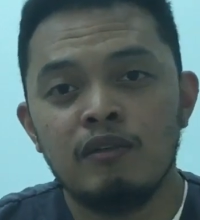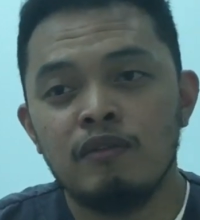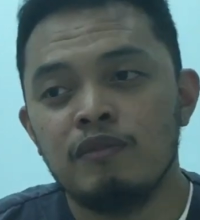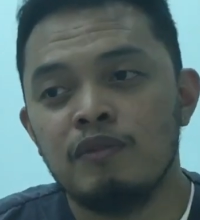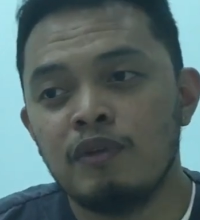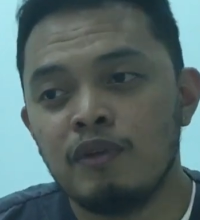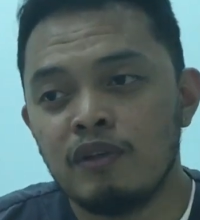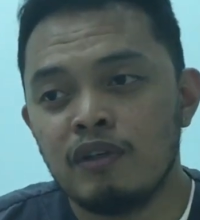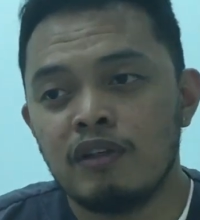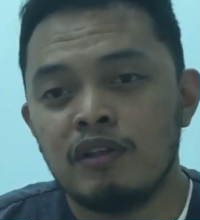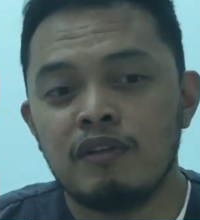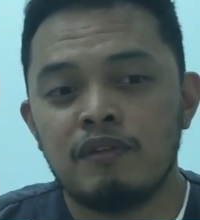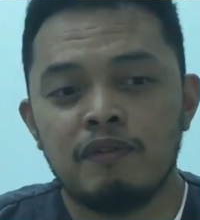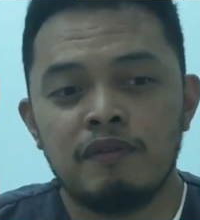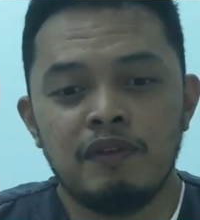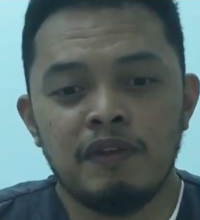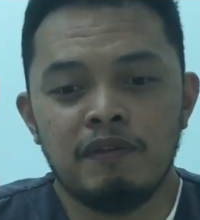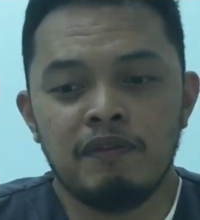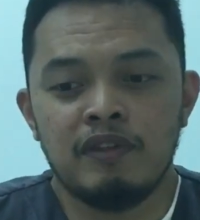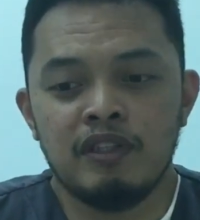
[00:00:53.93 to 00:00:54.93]
for
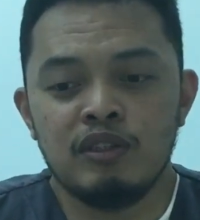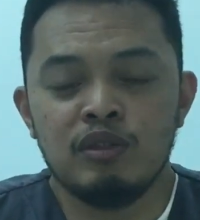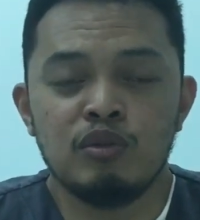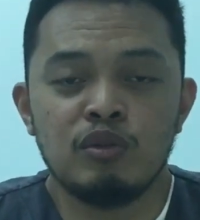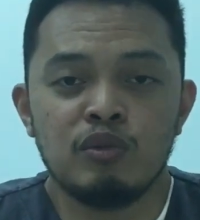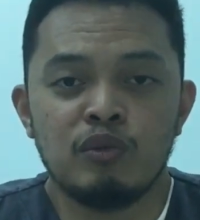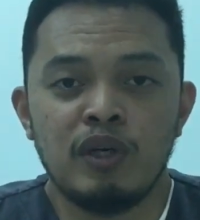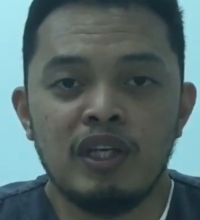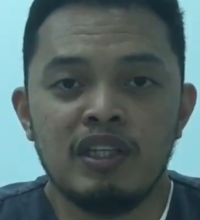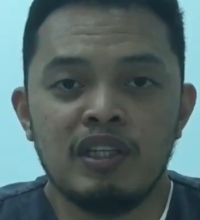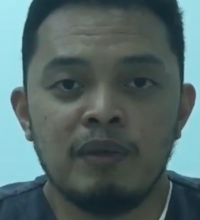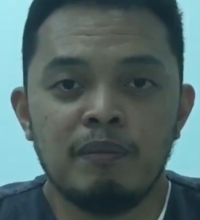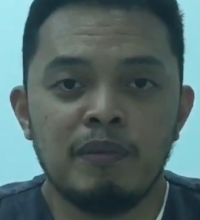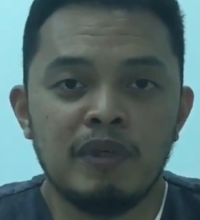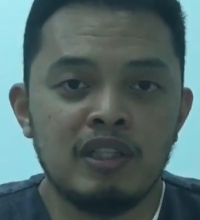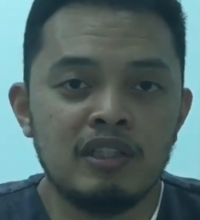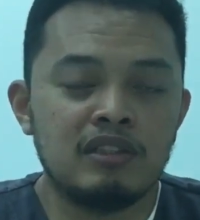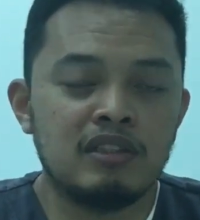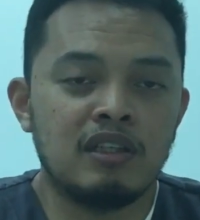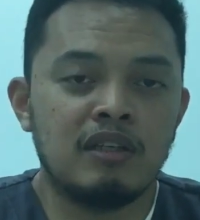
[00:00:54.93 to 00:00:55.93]
15 to 20
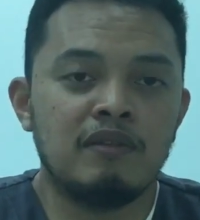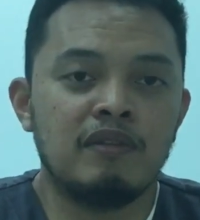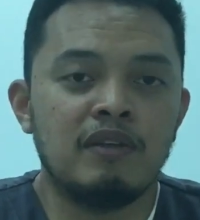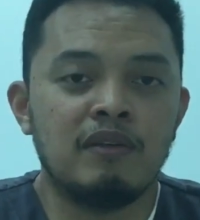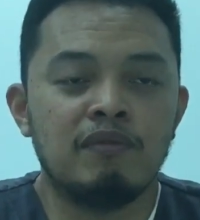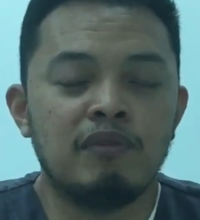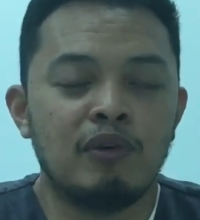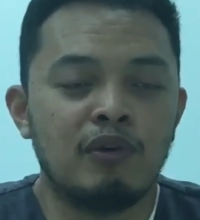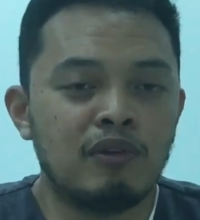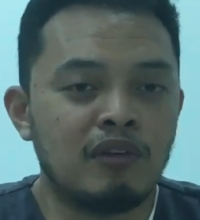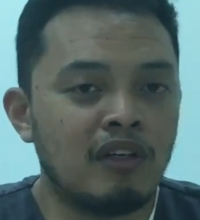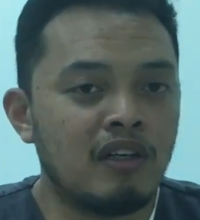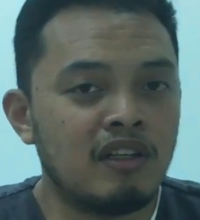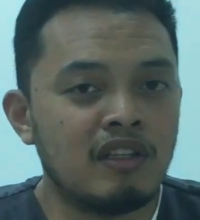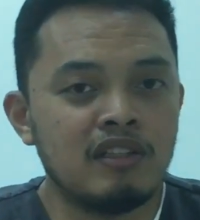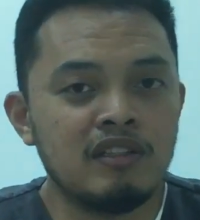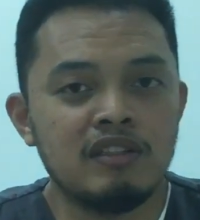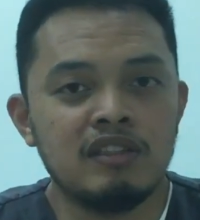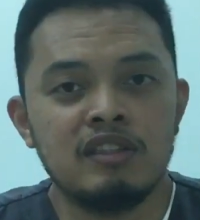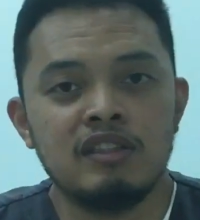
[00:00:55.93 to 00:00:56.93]
minutes every 4
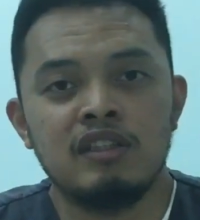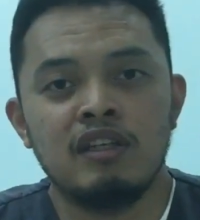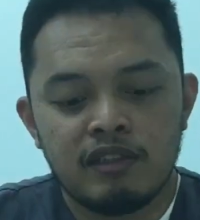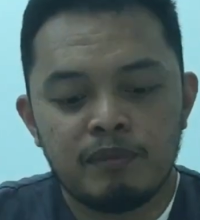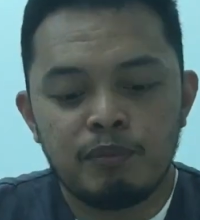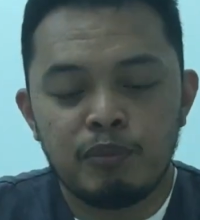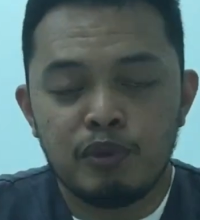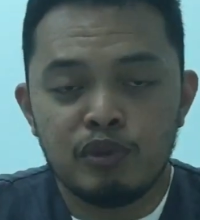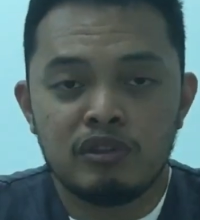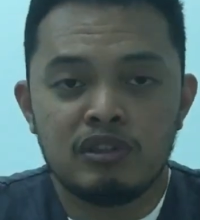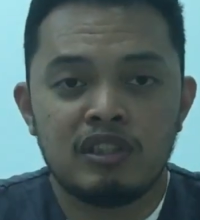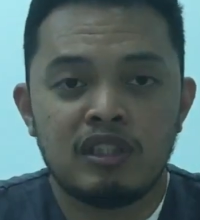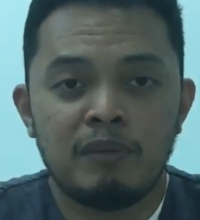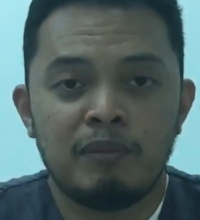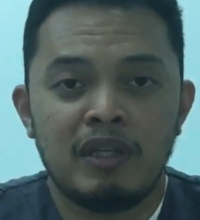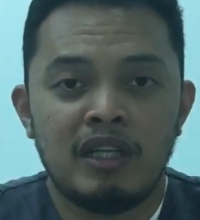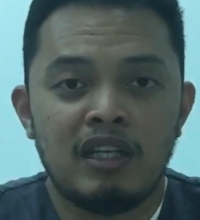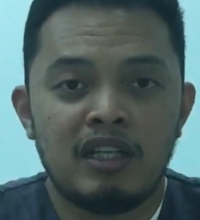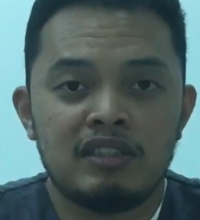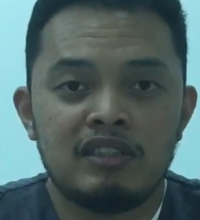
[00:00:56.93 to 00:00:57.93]
hours. Put some
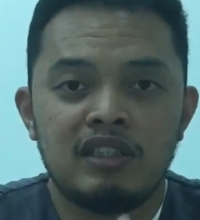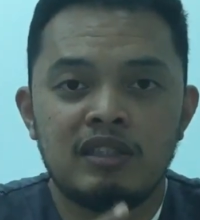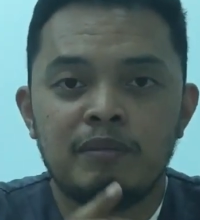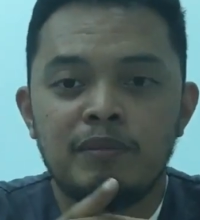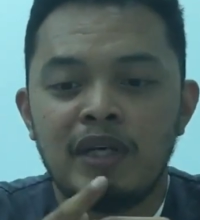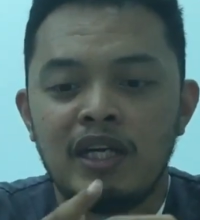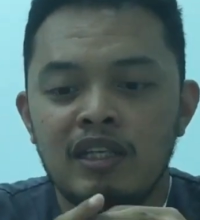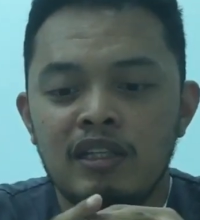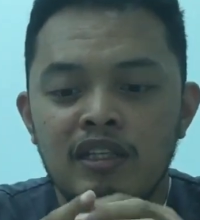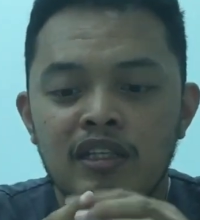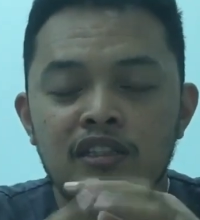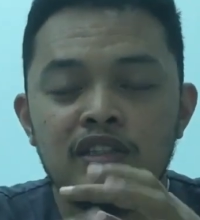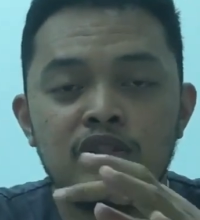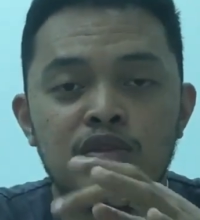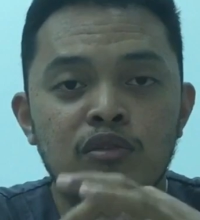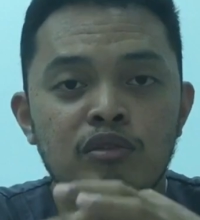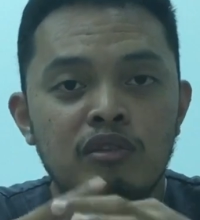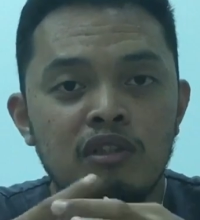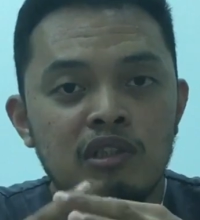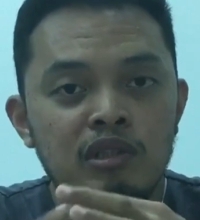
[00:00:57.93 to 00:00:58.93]
elastic bandage
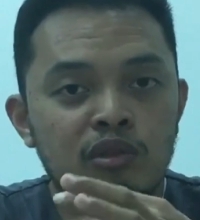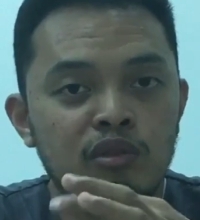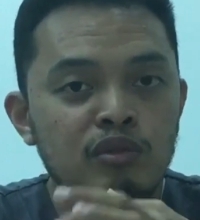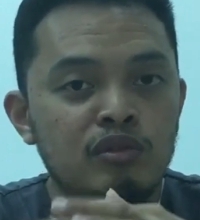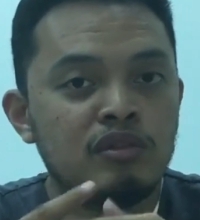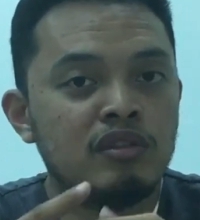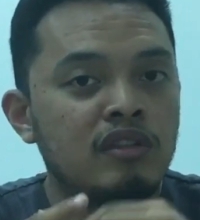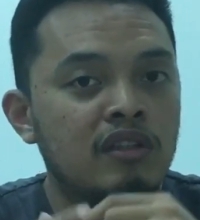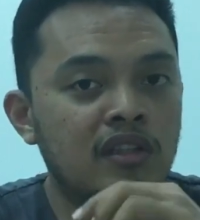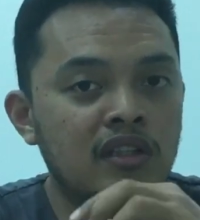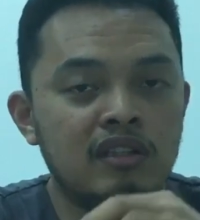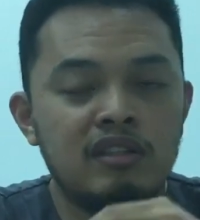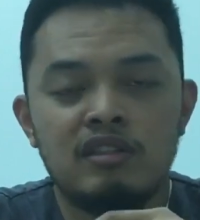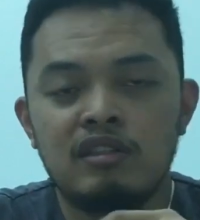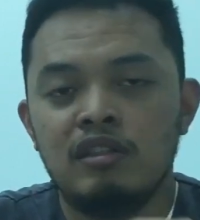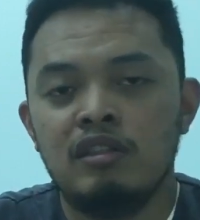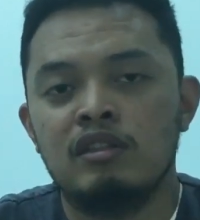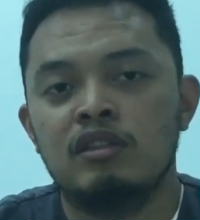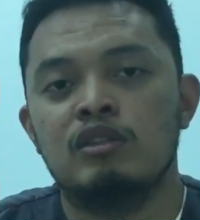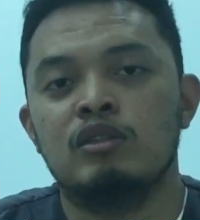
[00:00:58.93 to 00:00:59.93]
to reduce the
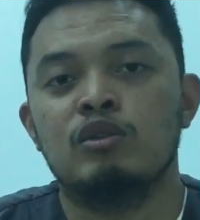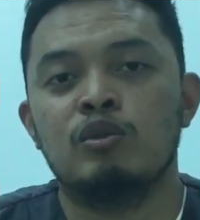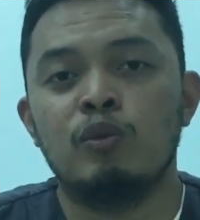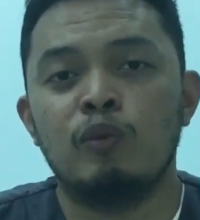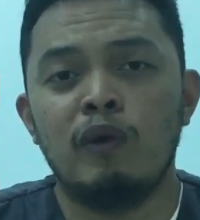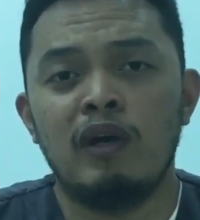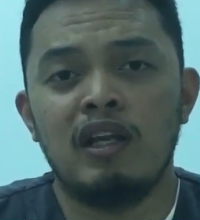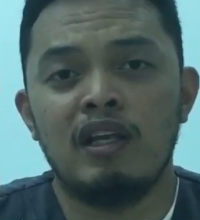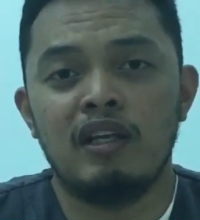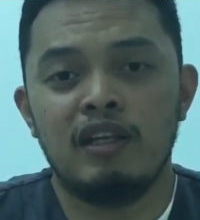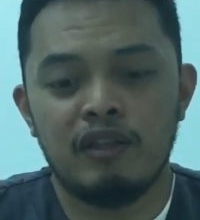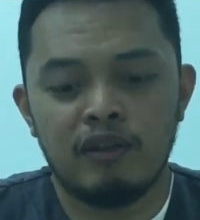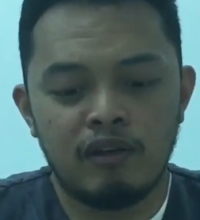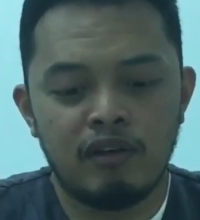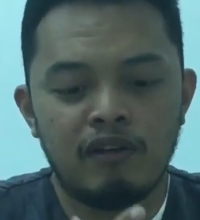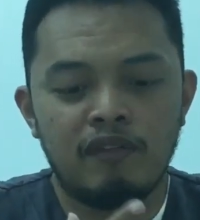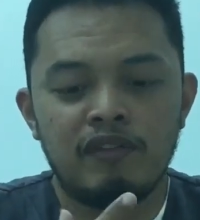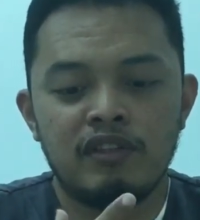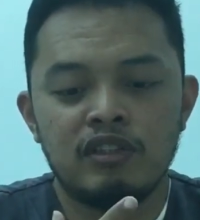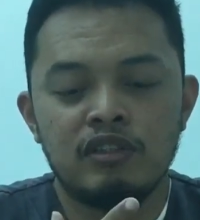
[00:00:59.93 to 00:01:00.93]
swelling
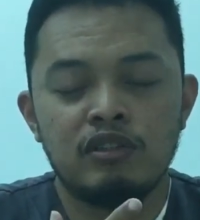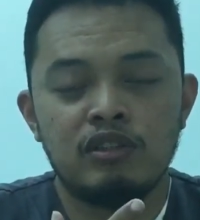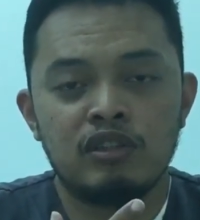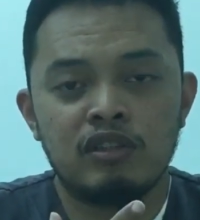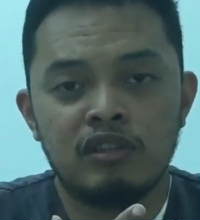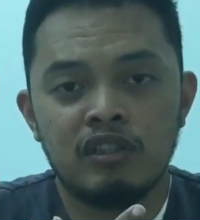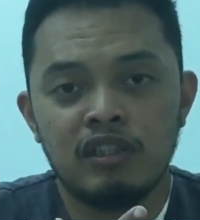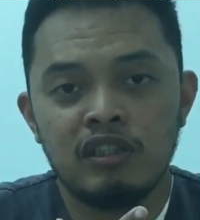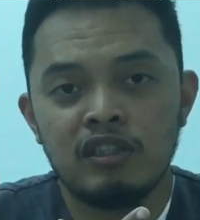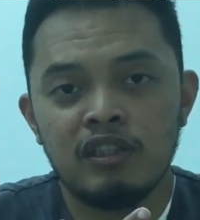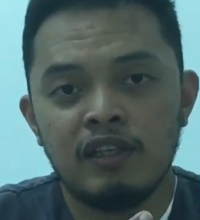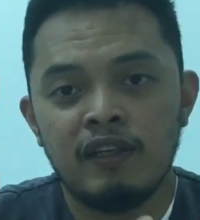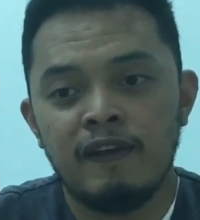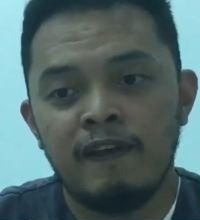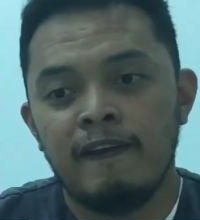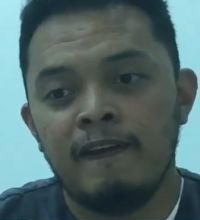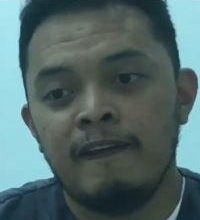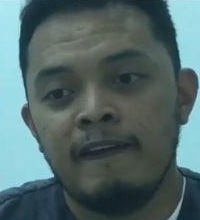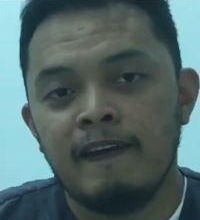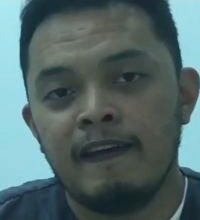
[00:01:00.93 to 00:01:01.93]
of this joint
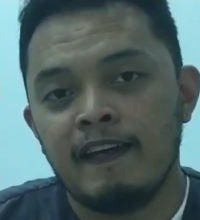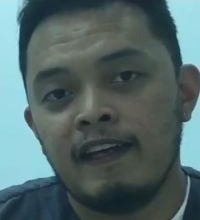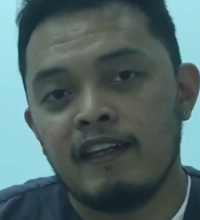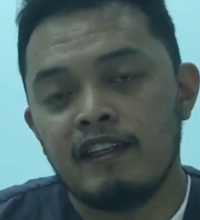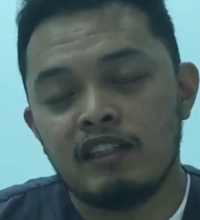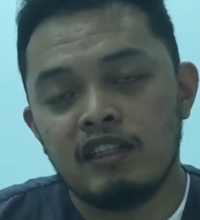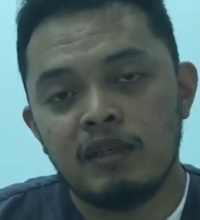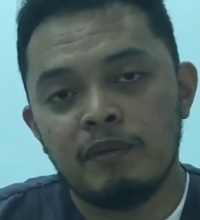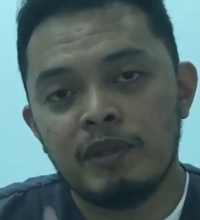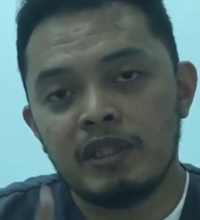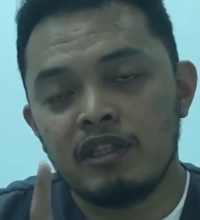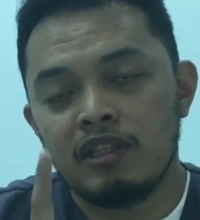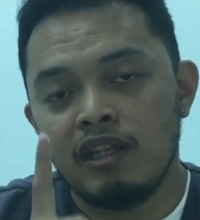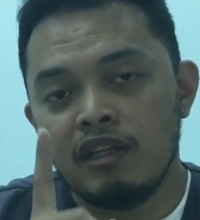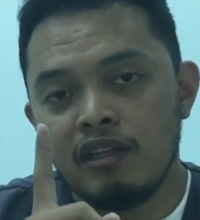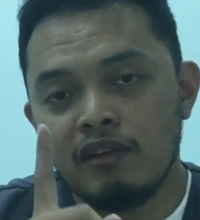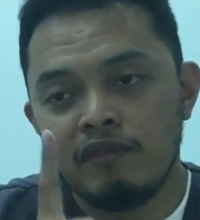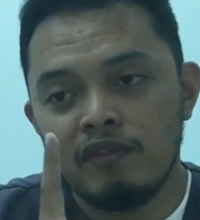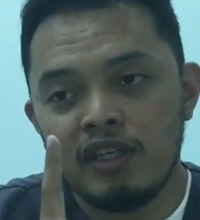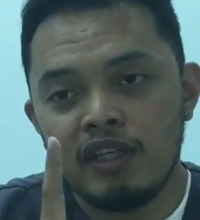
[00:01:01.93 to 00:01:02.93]
and keep it
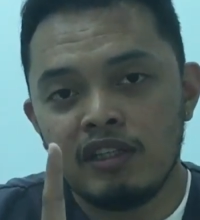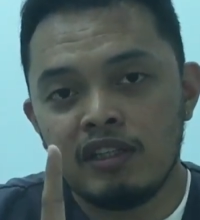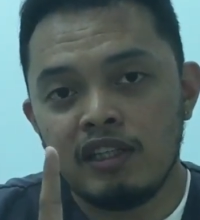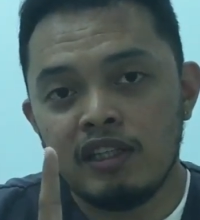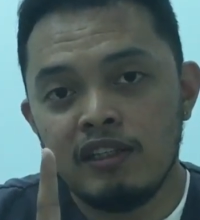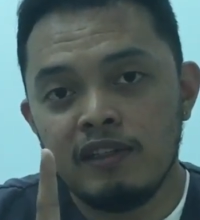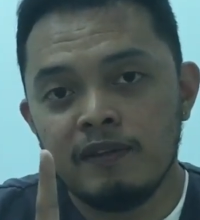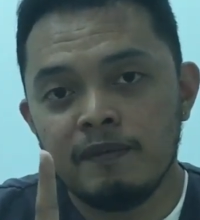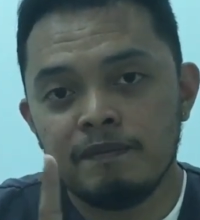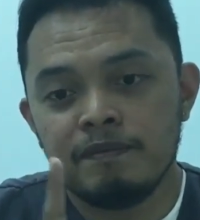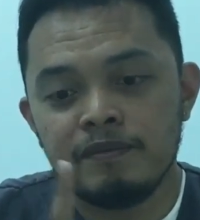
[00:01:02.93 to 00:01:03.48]
elevated